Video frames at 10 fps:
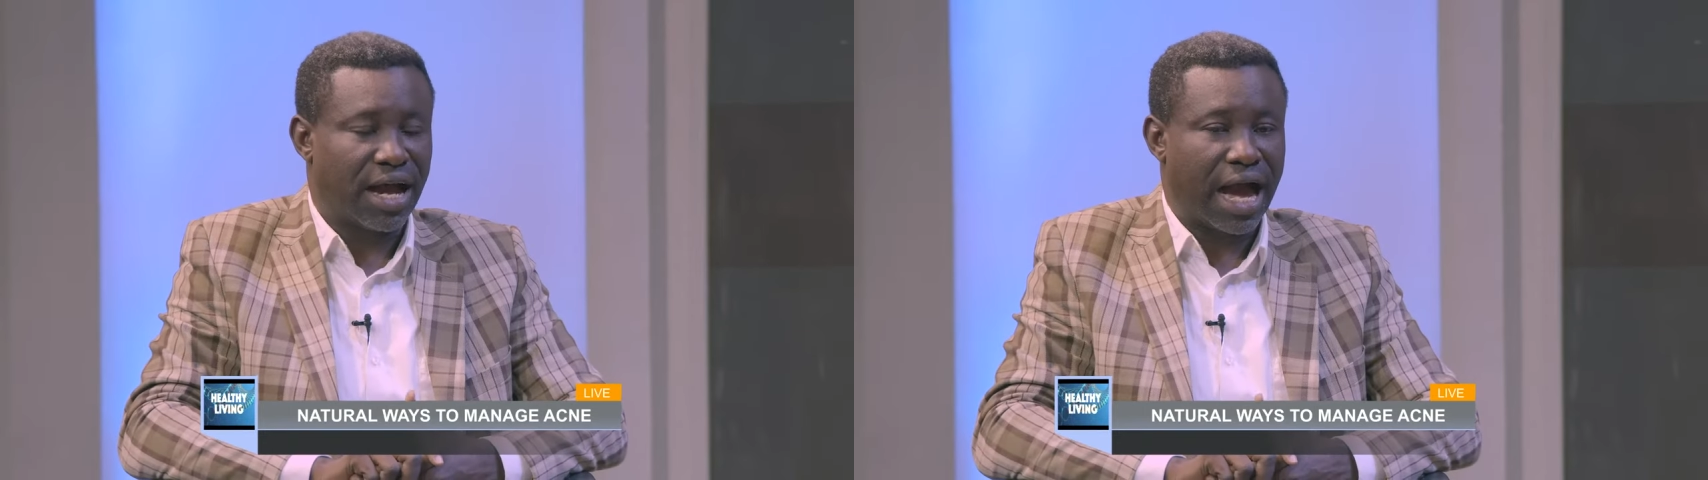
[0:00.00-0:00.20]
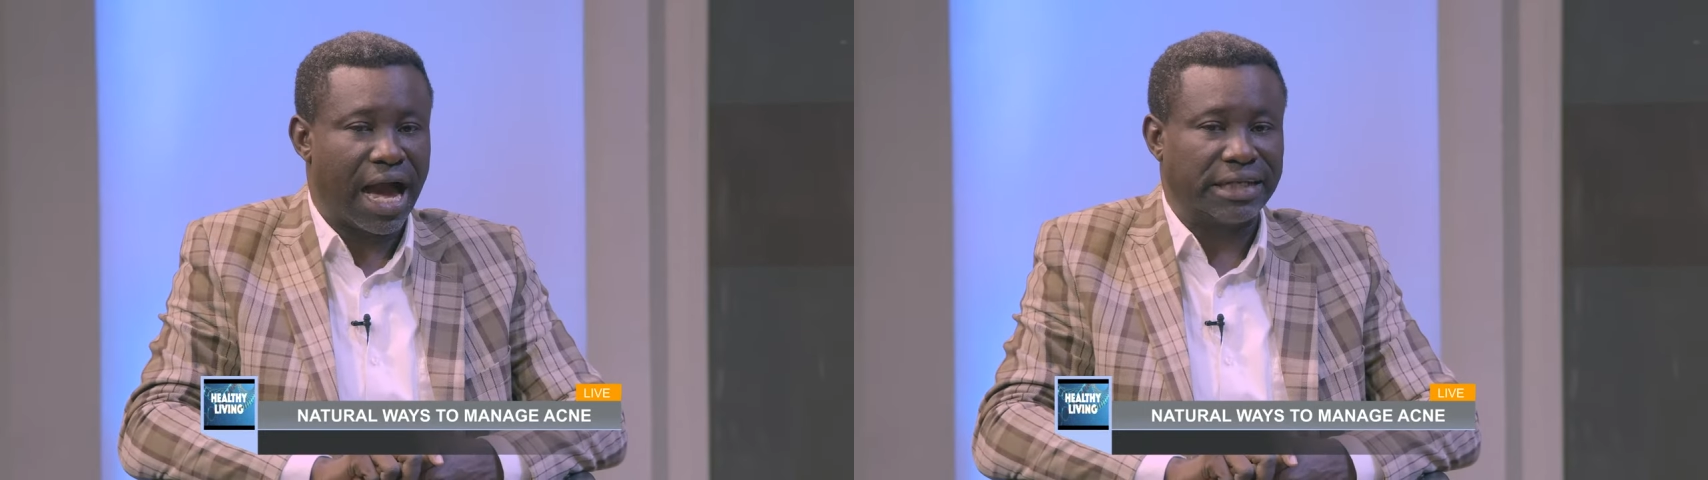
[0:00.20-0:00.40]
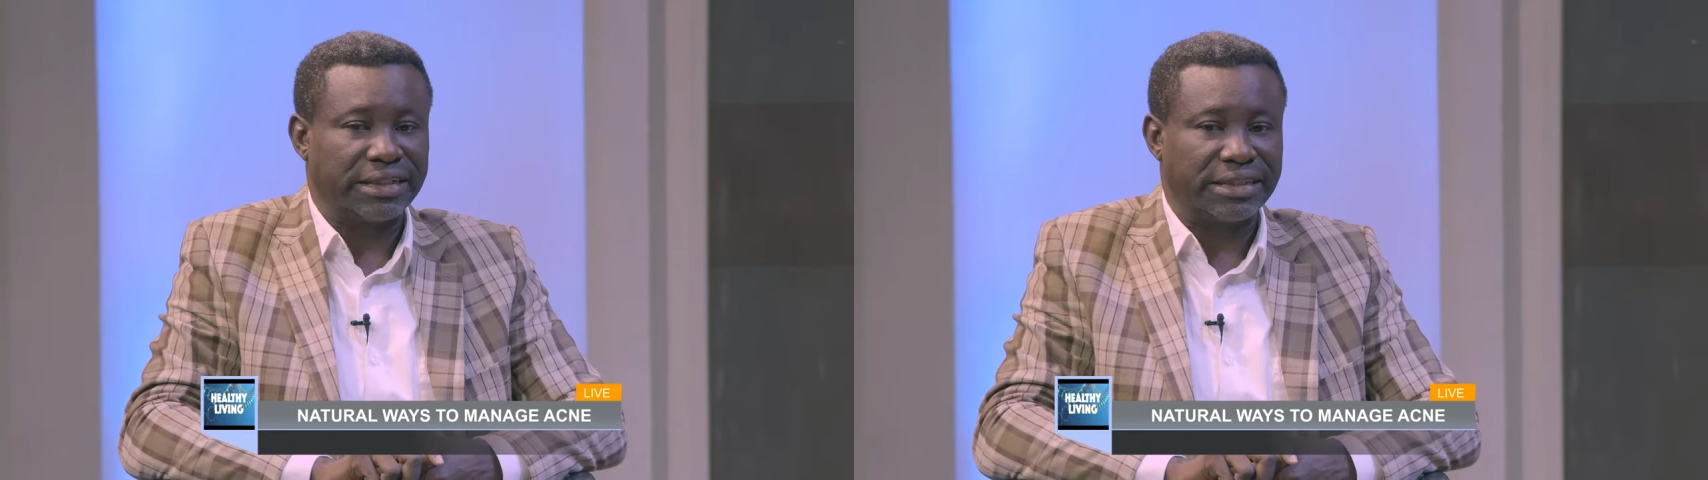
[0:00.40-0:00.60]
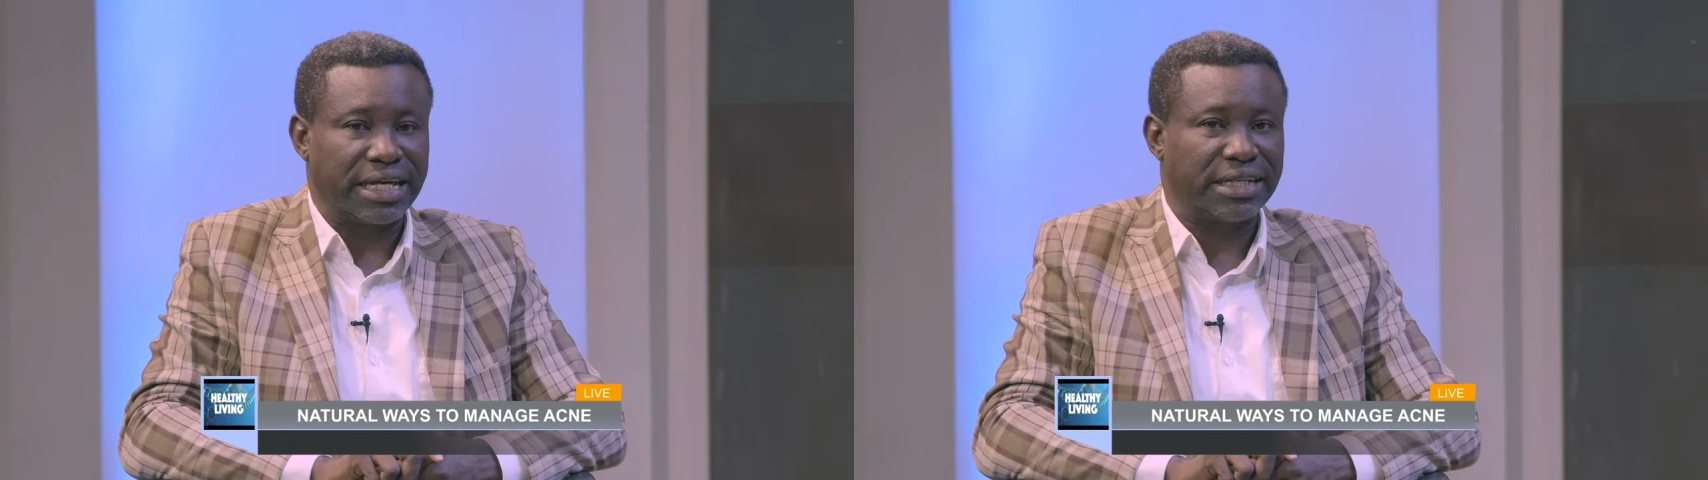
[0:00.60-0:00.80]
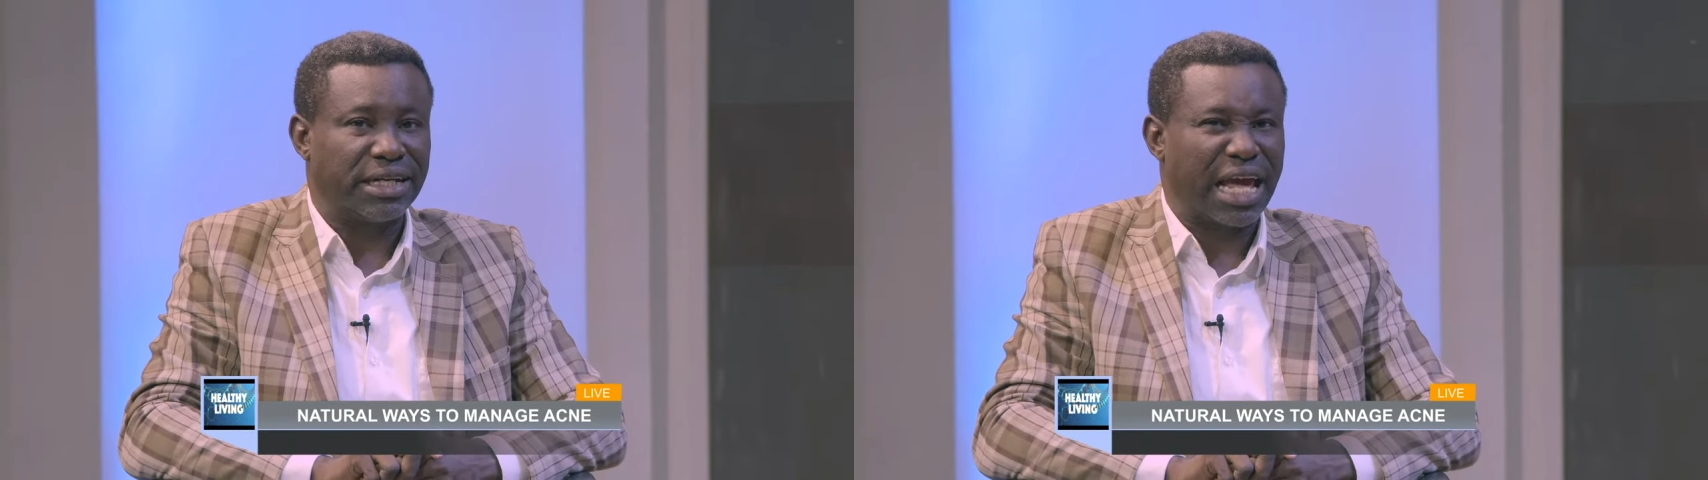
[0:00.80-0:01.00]
And
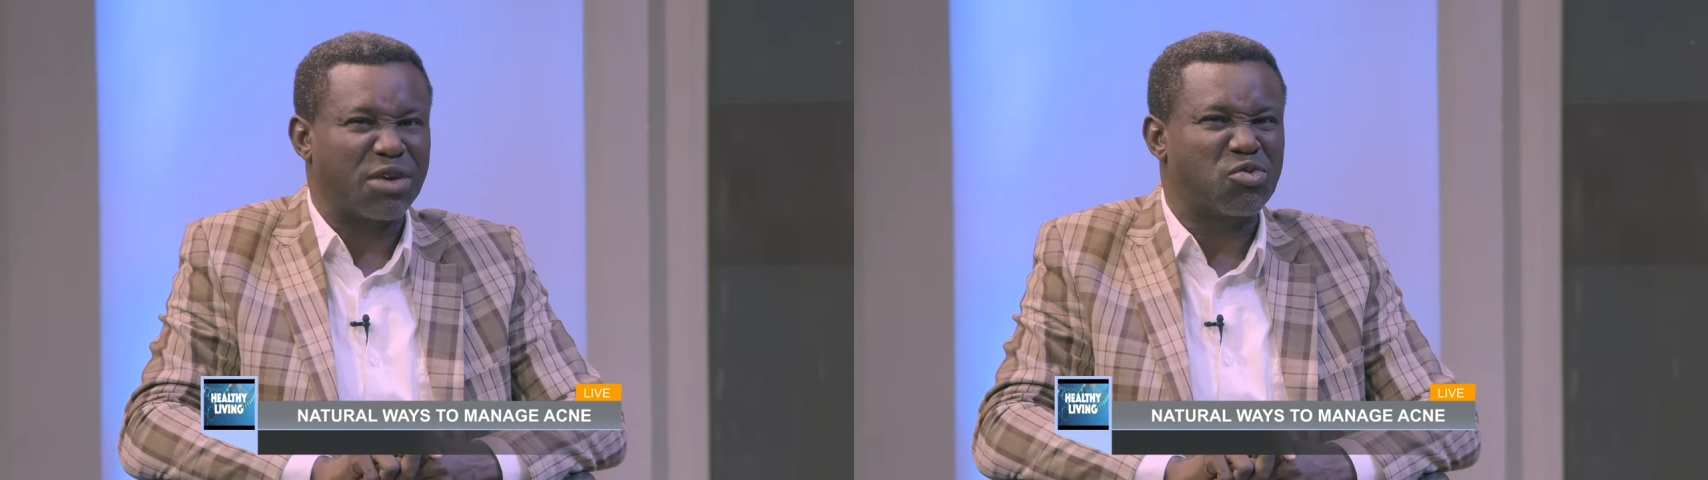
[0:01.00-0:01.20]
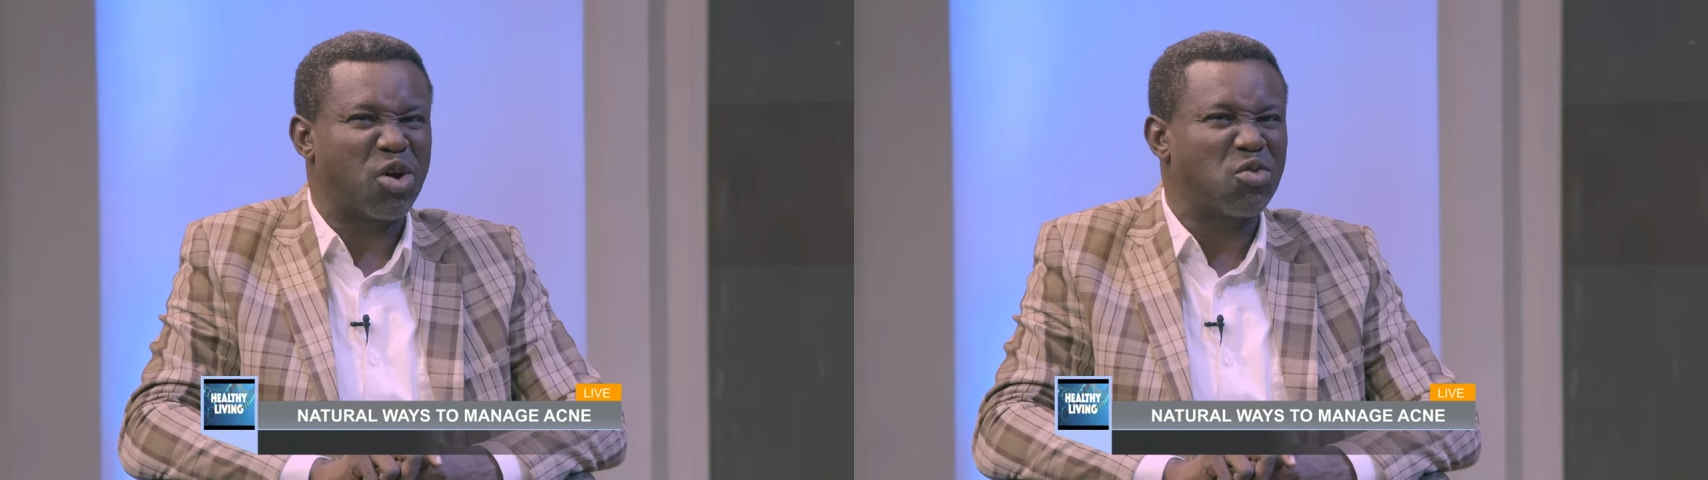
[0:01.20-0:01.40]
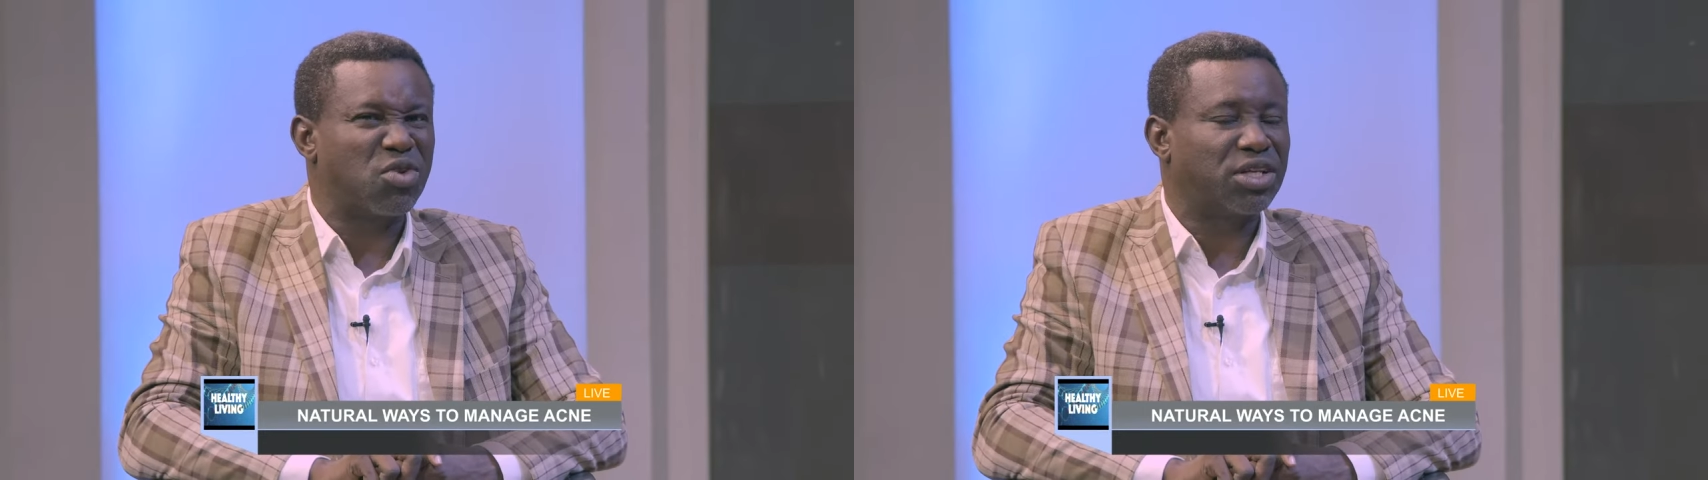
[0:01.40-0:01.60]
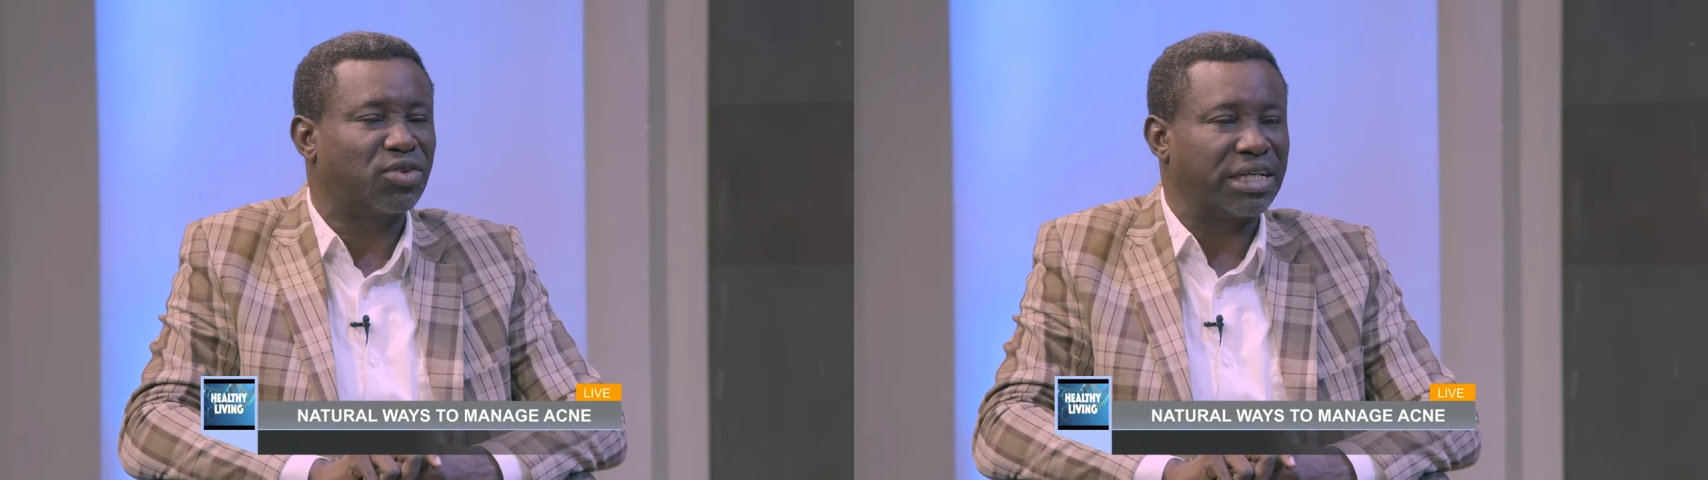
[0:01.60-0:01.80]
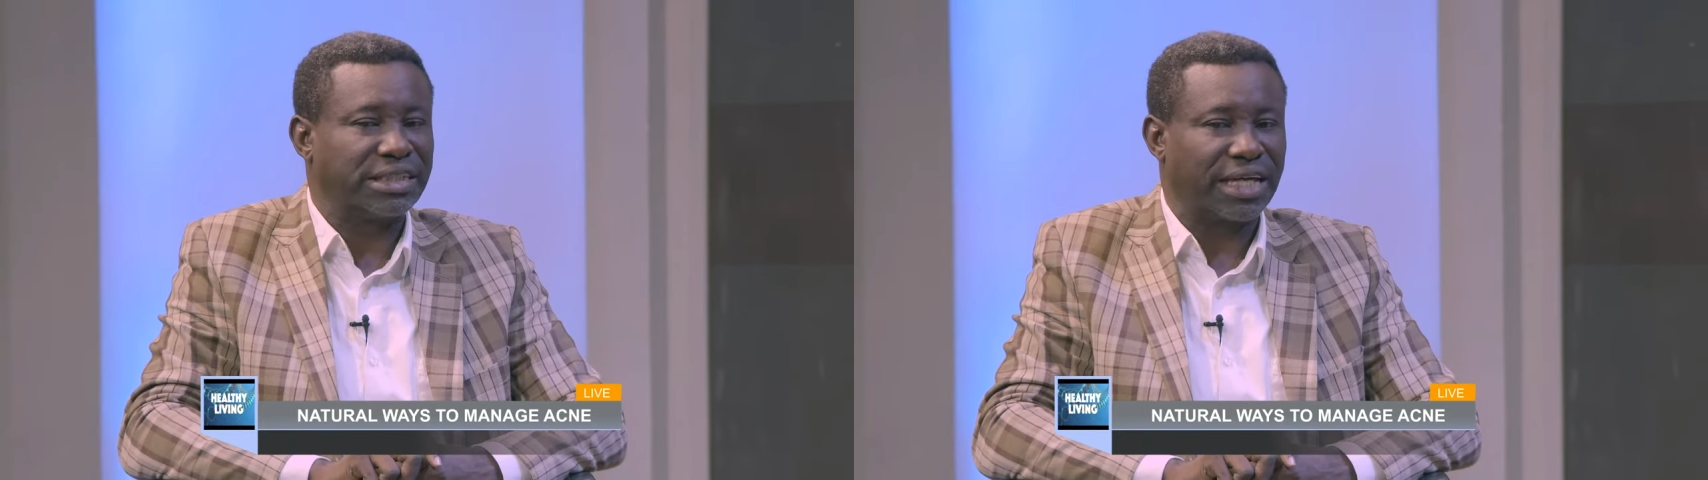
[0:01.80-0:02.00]
then like one week to
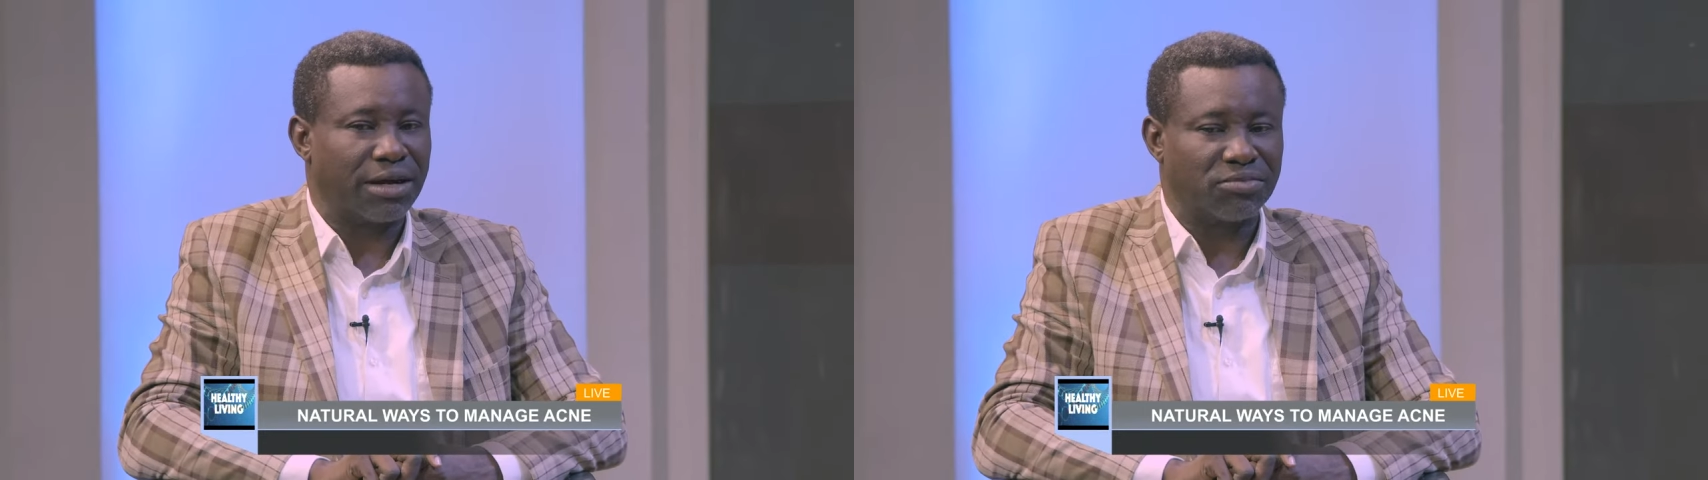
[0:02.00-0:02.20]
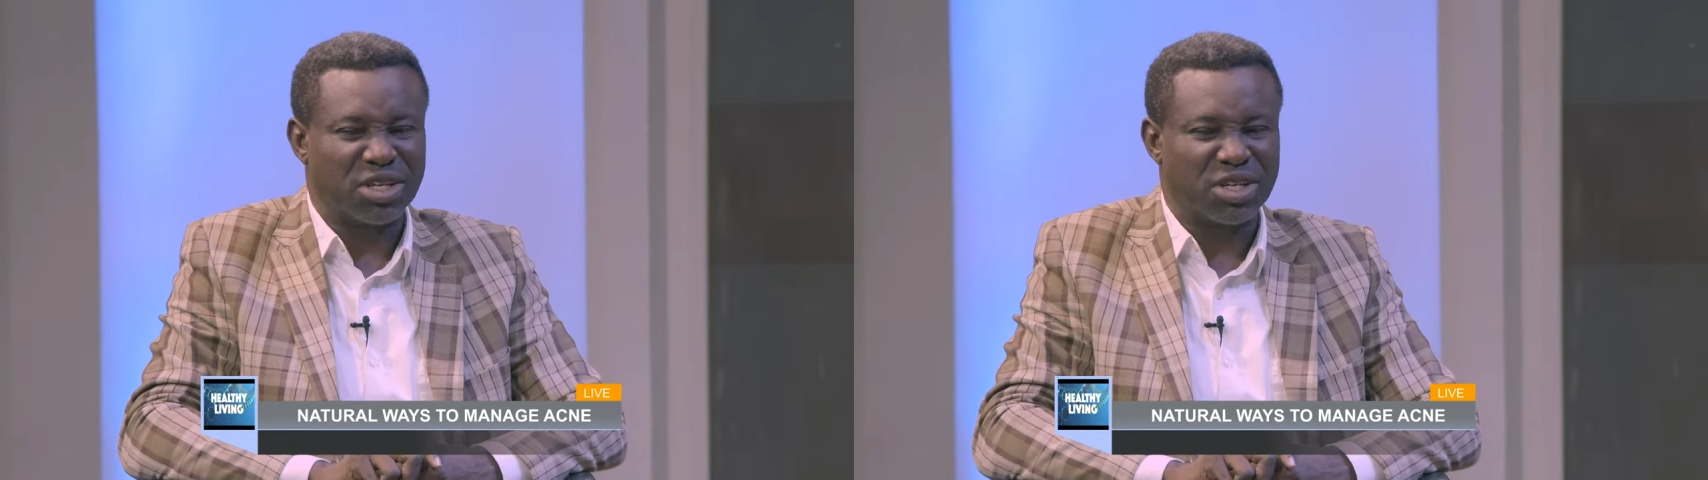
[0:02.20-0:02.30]
exam,